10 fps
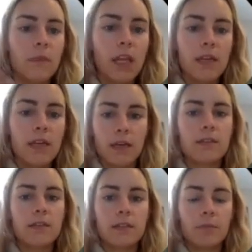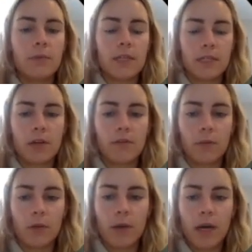it doesn't disappear
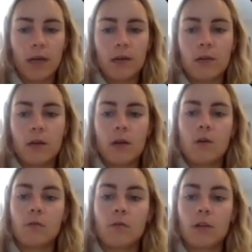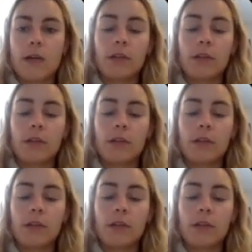from their mind. Words have a